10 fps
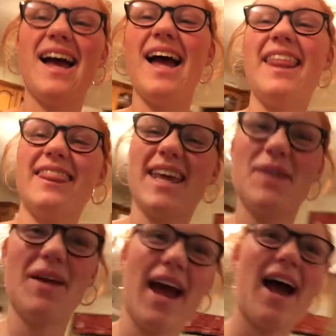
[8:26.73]
And there
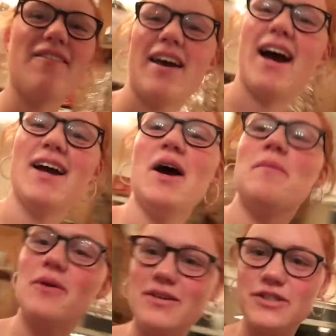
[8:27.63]
we have it. I hope
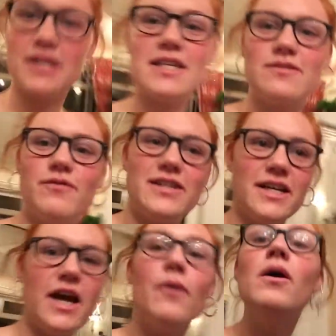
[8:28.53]
you enjoyed this
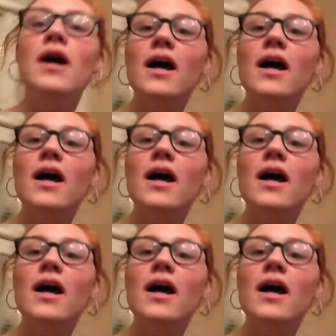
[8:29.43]
video.